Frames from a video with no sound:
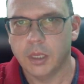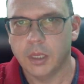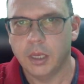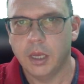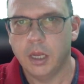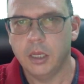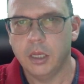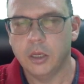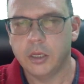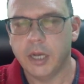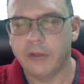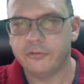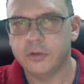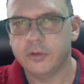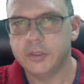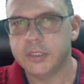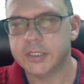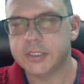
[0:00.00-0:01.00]
Hello, good
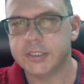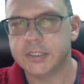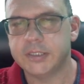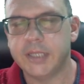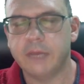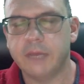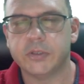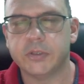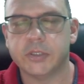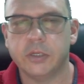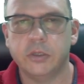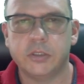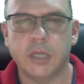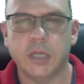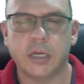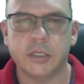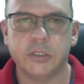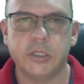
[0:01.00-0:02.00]
afternoon. This is David Sutter
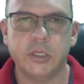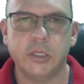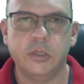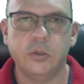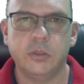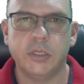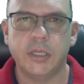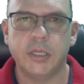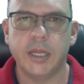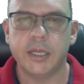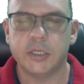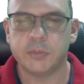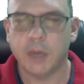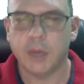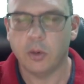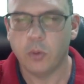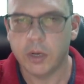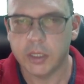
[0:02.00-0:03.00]
talking to you. And today is
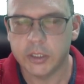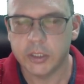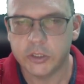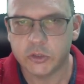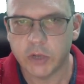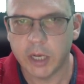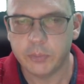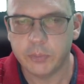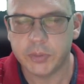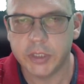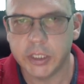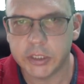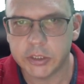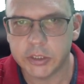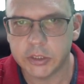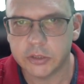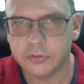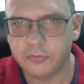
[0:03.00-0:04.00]
my weekly trade
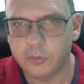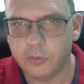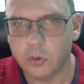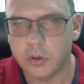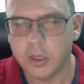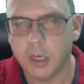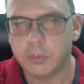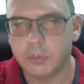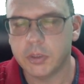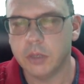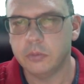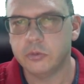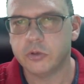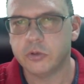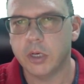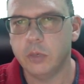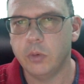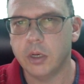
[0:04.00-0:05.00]
predictions for the upcoming
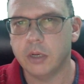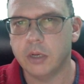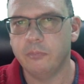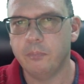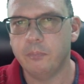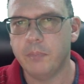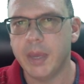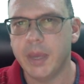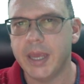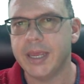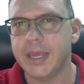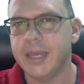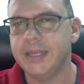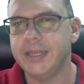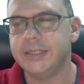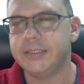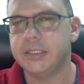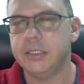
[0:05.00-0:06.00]
trading week of May
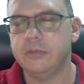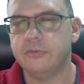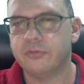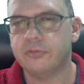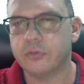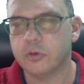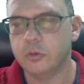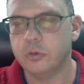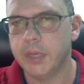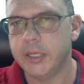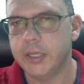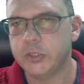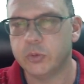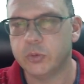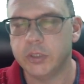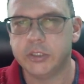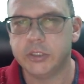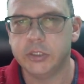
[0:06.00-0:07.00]
18th through May
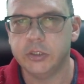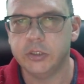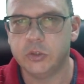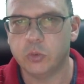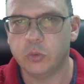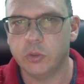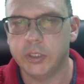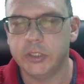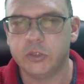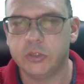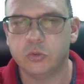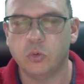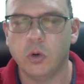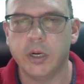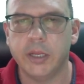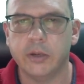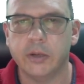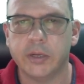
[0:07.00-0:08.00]
22,
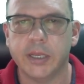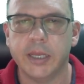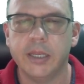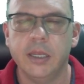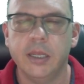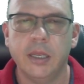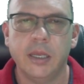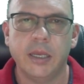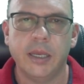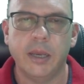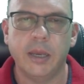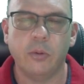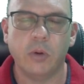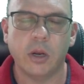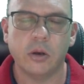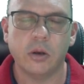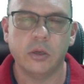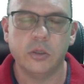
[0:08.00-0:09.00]
2020. Okay, and what
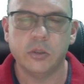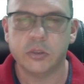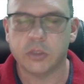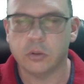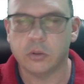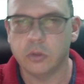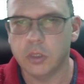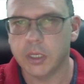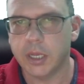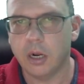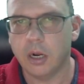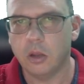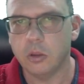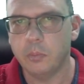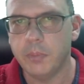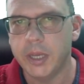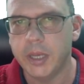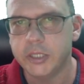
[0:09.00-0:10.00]
I'm going to do is I'm going to look at all the
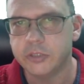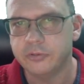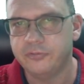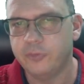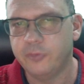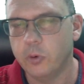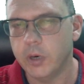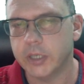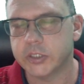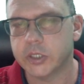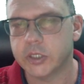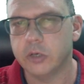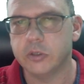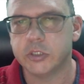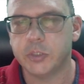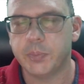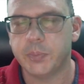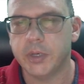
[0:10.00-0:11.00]
major forex
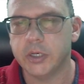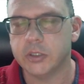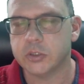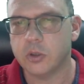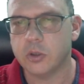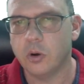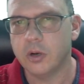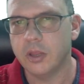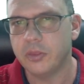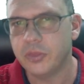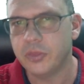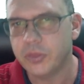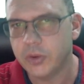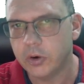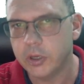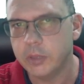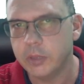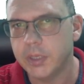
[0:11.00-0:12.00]
currency pairs on a
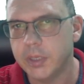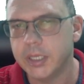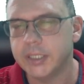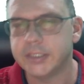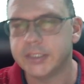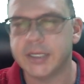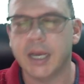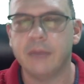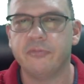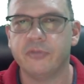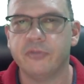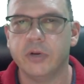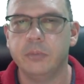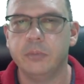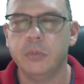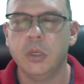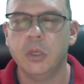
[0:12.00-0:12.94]
30-minute time frame,